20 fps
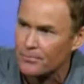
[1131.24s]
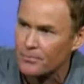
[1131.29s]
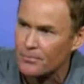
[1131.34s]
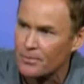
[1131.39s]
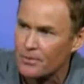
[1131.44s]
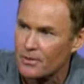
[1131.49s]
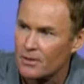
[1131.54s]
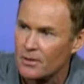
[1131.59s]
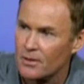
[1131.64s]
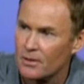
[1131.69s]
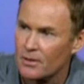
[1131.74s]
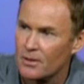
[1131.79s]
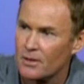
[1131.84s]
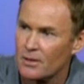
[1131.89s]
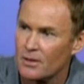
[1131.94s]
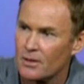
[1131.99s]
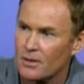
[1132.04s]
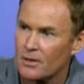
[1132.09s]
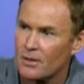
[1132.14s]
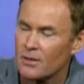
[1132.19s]

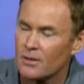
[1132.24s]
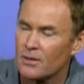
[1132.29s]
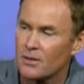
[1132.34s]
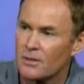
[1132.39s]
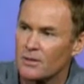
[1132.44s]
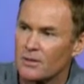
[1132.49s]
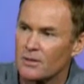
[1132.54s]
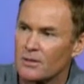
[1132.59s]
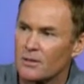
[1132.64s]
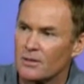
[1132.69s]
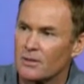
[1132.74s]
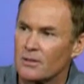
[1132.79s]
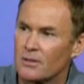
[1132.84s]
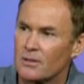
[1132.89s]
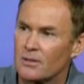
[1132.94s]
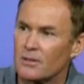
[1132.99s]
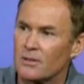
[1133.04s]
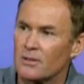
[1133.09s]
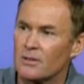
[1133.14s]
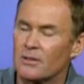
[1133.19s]

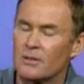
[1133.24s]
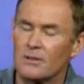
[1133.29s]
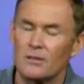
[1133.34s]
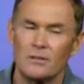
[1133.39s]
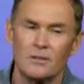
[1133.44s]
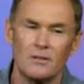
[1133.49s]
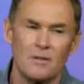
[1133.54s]
Nothing is said.